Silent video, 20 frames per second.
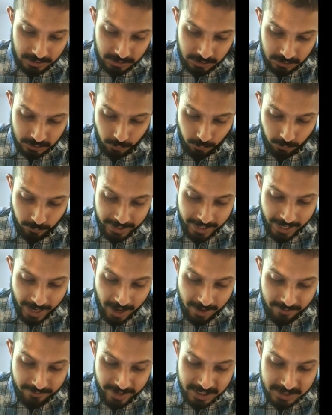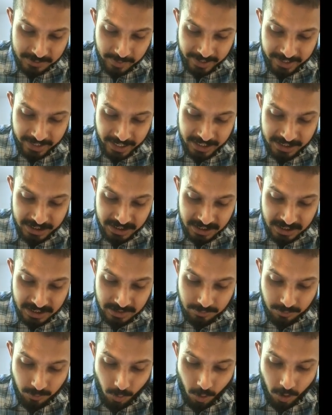So we have
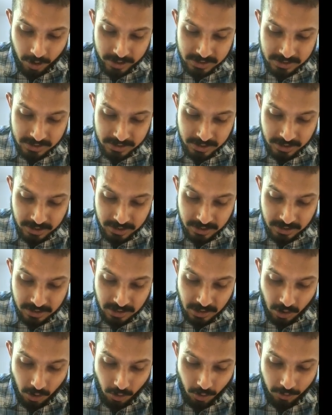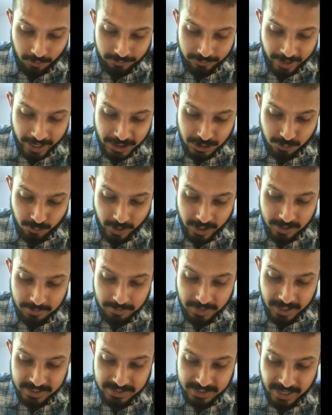expectation mod square of
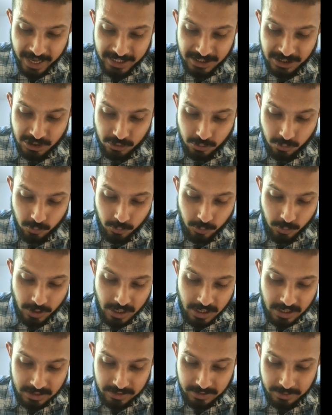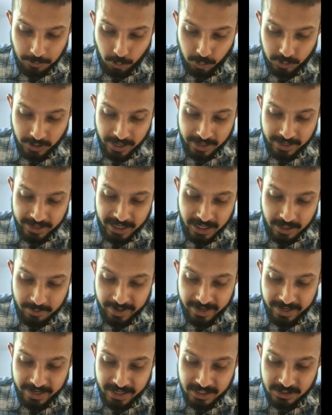h1 plus h2. They both are
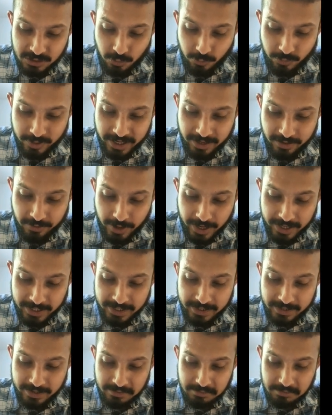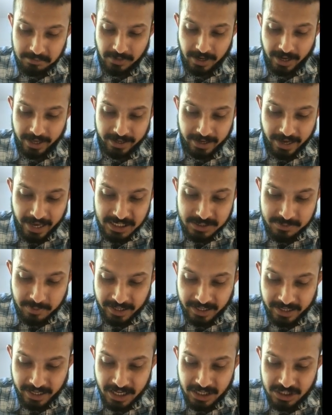independent, so we can write it like
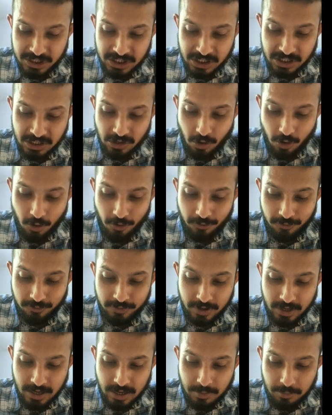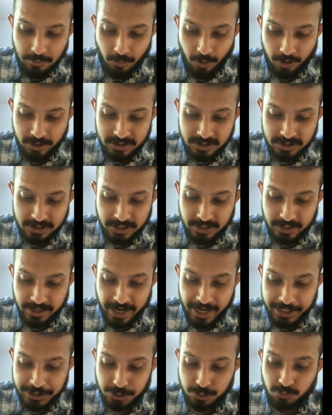expectation of mod square
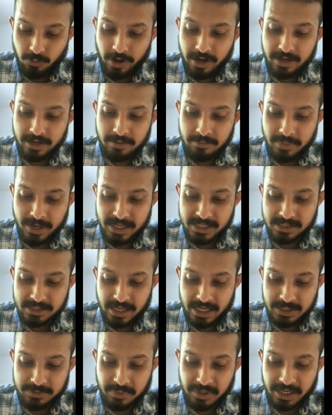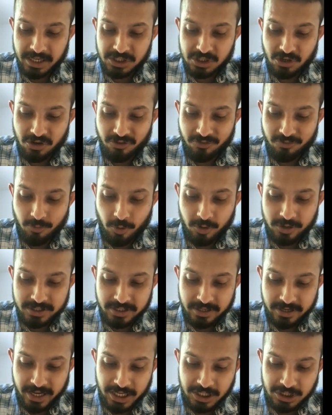h1 plus expectation of mod
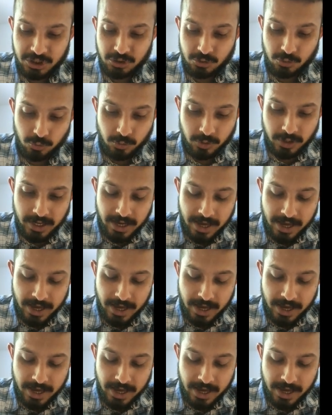square h2.